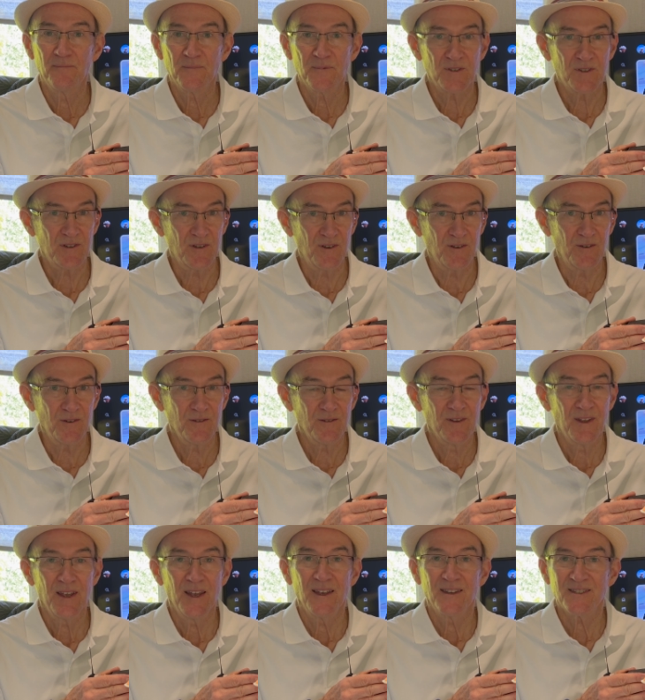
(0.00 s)
So
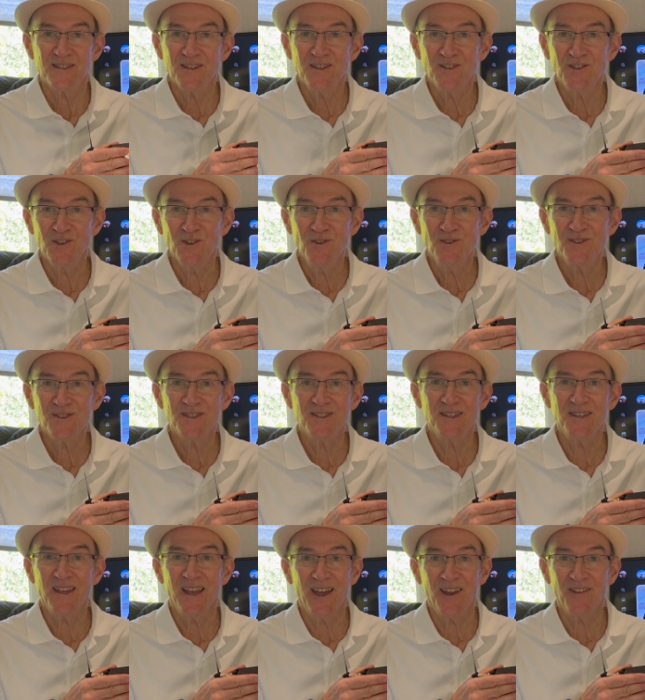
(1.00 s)
stay tuned to
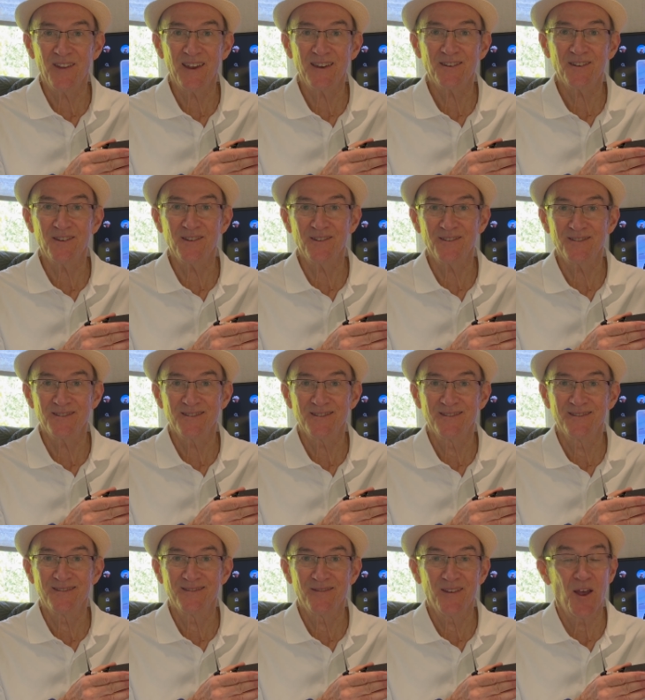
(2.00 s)
see how that goes.
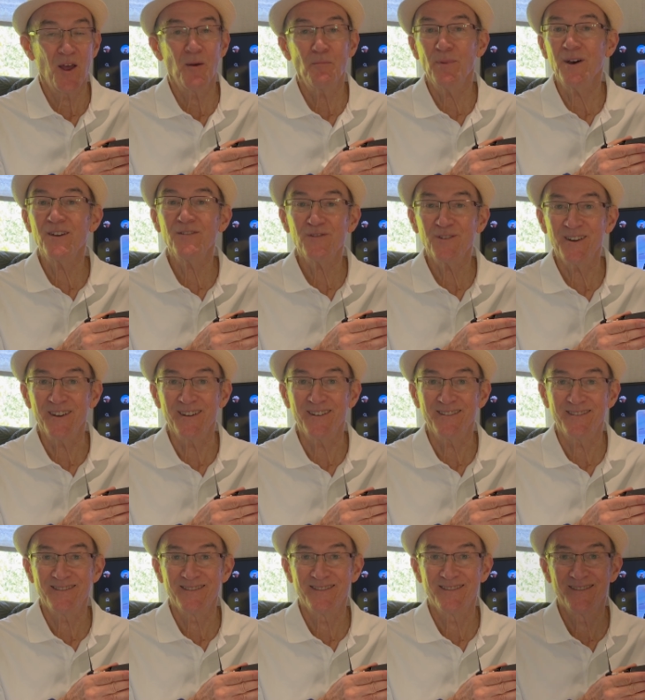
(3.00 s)
Bye for
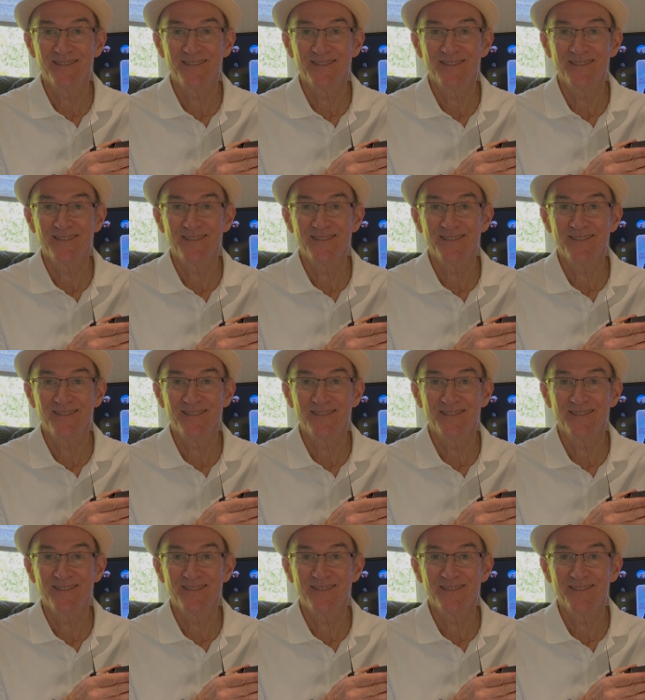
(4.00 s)
now.